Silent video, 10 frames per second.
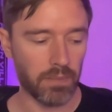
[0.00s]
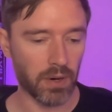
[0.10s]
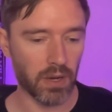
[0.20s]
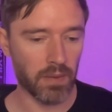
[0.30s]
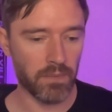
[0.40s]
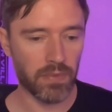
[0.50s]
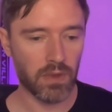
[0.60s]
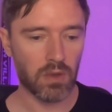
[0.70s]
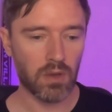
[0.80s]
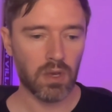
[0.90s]
but
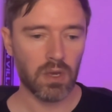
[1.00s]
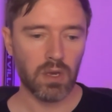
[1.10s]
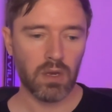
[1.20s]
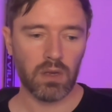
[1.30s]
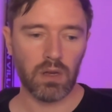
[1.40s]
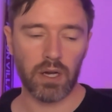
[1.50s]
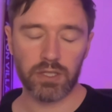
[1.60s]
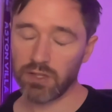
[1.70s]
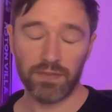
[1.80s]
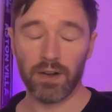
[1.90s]
I
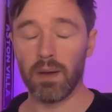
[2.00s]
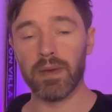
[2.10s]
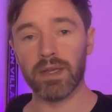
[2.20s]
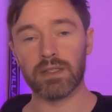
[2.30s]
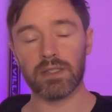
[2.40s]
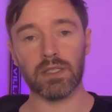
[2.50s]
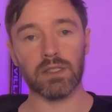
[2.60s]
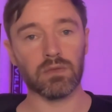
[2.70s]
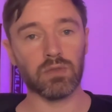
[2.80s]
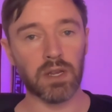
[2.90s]
just feel like Mings is
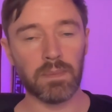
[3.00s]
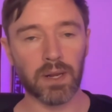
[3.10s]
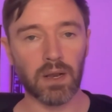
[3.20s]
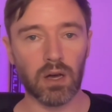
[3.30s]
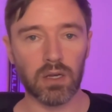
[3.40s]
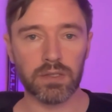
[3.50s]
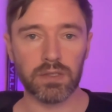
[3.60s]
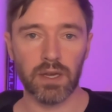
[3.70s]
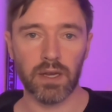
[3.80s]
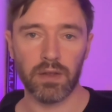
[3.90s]
a really big loss,
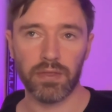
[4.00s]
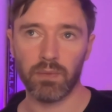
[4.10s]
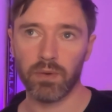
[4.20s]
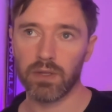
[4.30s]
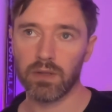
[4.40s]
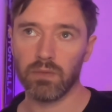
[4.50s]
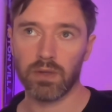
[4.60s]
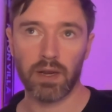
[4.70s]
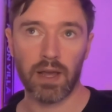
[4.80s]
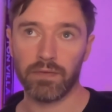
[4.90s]
and I think we're
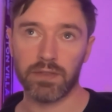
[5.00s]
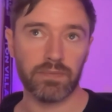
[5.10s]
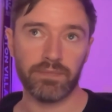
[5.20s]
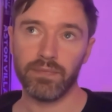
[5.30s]
going to have to